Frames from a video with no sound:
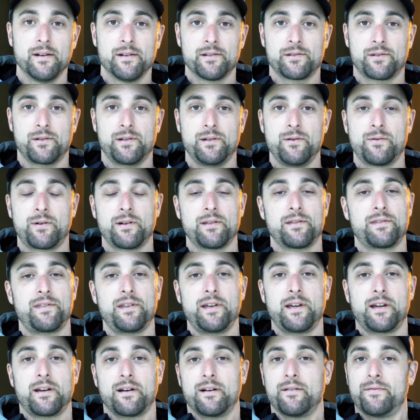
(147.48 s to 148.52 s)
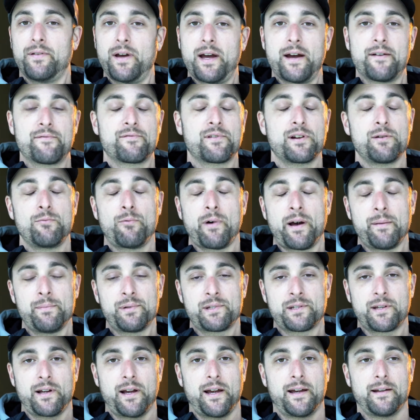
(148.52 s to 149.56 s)
So you can think of every
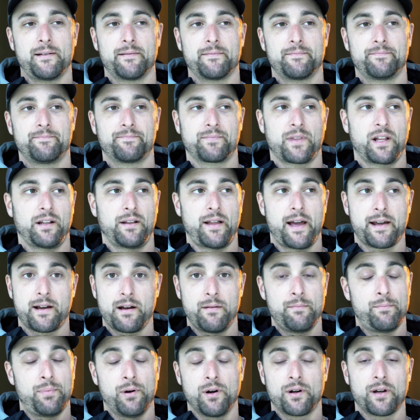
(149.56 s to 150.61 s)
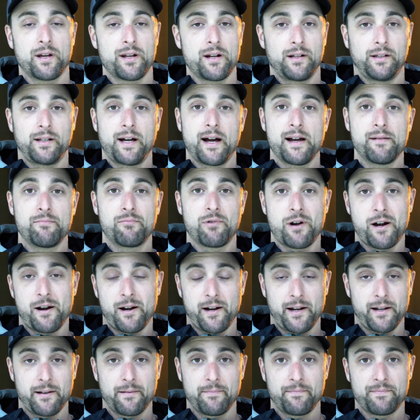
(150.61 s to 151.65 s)
website like a book in a
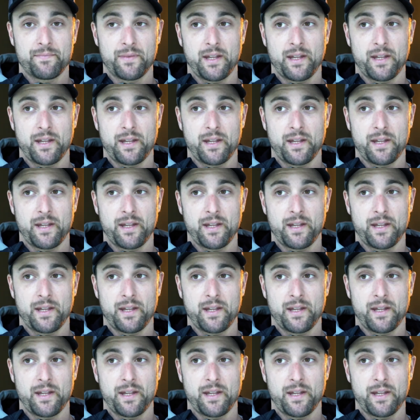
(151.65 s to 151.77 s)
library,